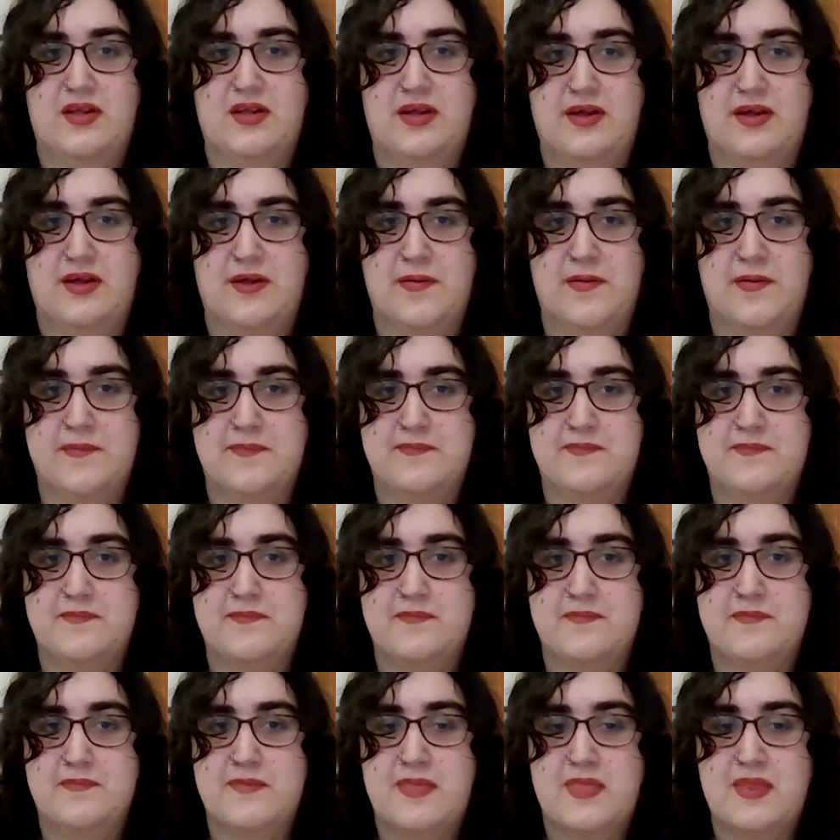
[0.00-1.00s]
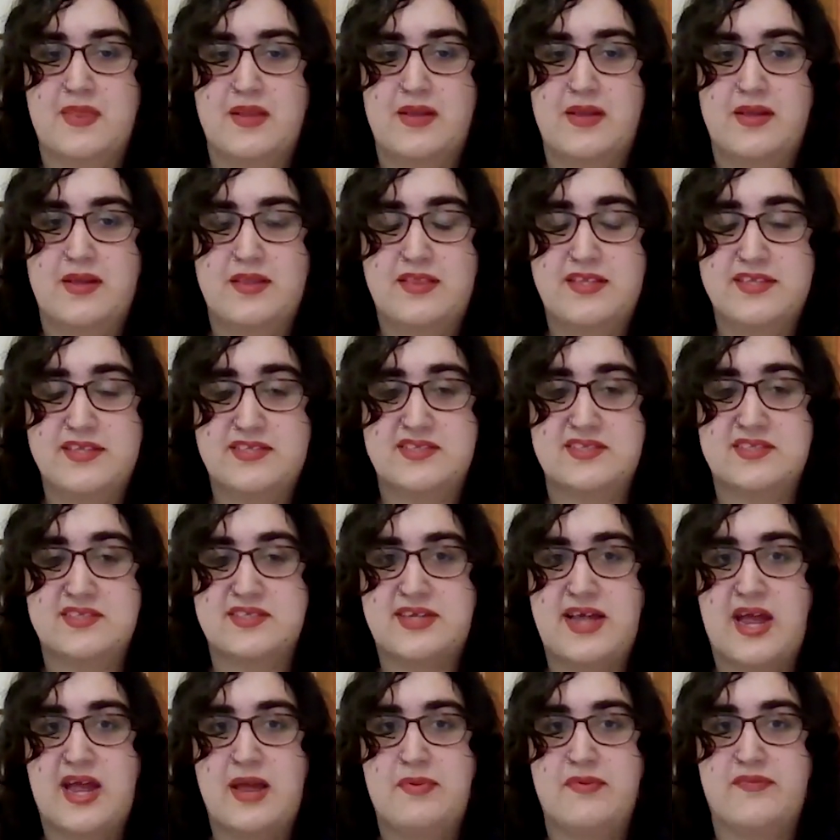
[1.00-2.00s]
This is a
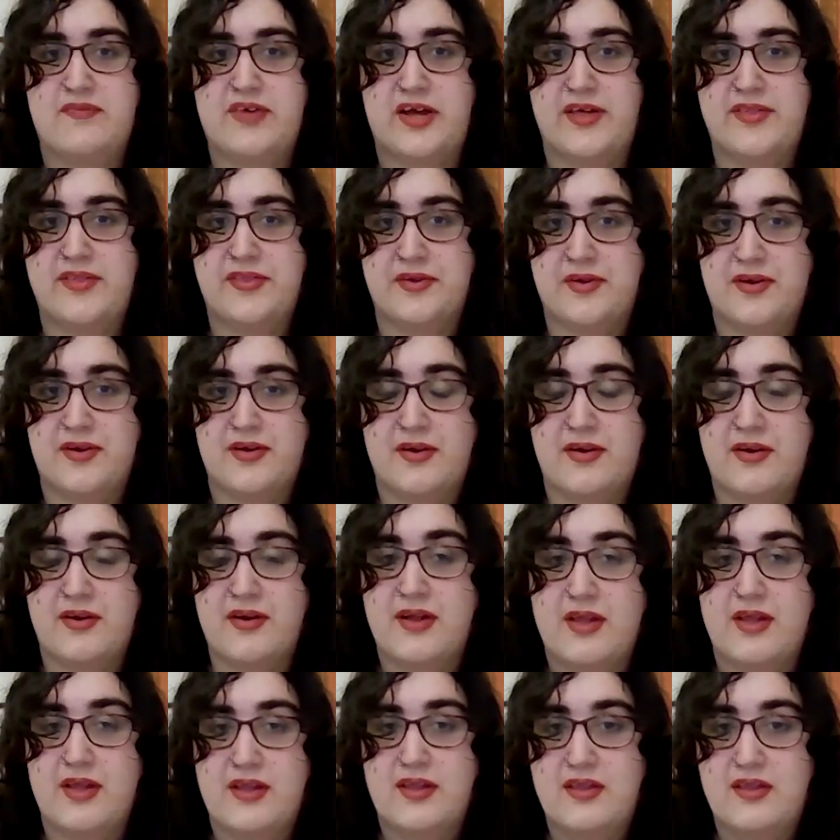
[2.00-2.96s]
type of other